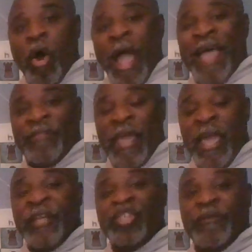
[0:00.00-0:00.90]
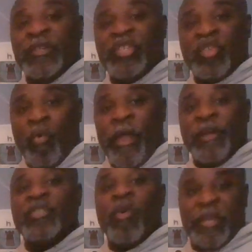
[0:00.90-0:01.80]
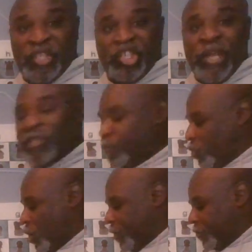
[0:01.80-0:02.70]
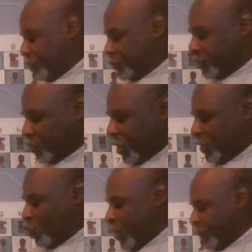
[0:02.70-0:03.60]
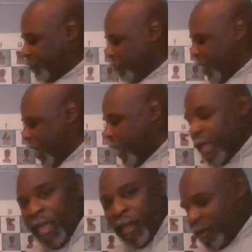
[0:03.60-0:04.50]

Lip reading: at the edge of the squares on his chessboard. So he went from A,